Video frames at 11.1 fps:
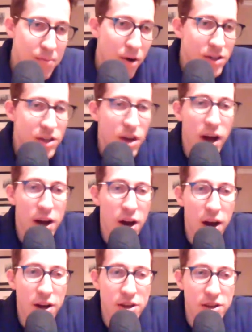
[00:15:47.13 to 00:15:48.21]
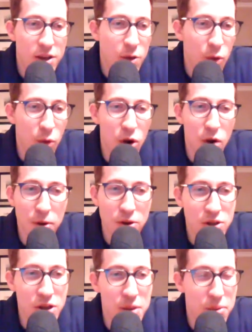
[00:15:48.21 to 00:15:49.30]
Big Marcel, we're
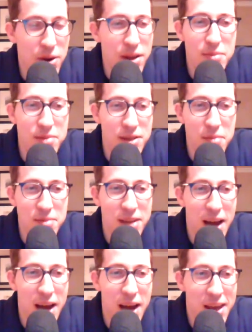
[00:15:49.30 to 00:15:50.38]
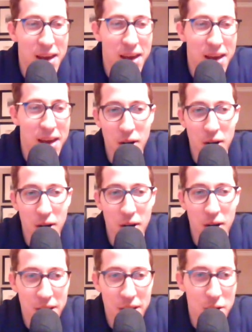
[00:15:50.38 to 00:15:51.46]
almost to the prelims. Something's got to give here. I feel like
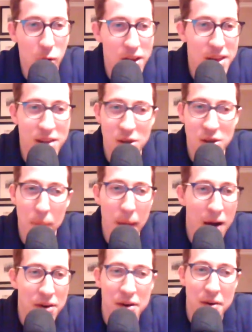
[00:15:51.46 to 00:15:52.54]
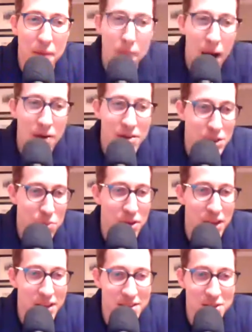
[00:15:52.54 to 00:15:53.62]
one of these we're bound to
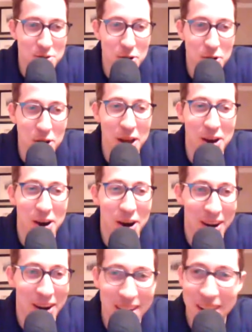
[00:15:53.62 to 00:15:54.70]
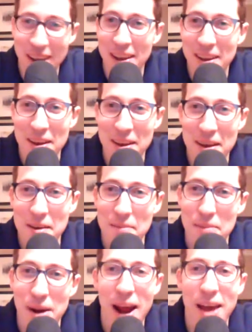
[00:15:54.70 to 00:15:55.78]
split sooner or later.
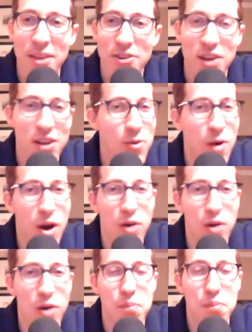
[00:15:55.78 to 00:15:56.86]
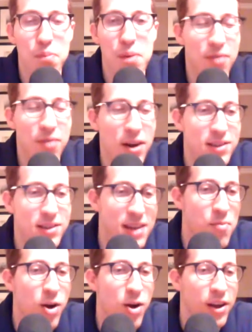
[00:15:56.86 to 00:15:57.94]
But hey, there's nothing wrong with picking the fights the
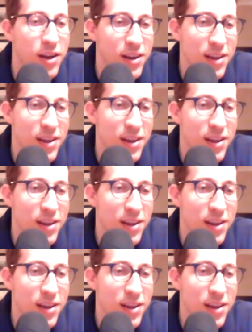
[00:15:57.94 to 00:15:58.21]
same way.